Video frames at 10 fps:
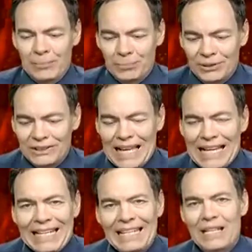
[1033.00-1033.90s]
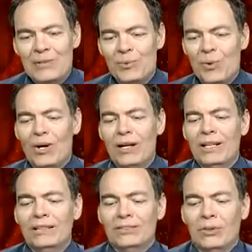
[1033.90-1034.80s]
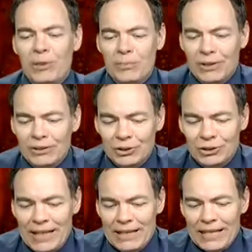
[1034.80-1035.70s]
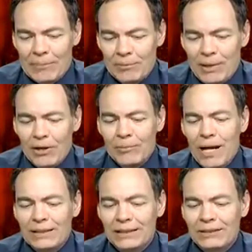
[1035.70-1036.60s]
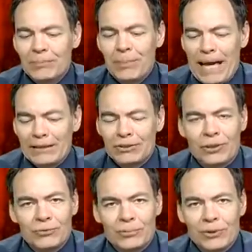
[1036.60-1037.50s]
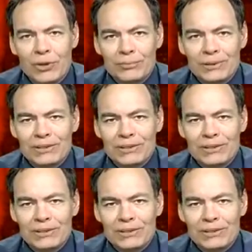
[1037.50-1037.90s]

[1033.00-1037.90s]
pretending anymore, so people understand that. But Mario Monti is a bankster from Goldman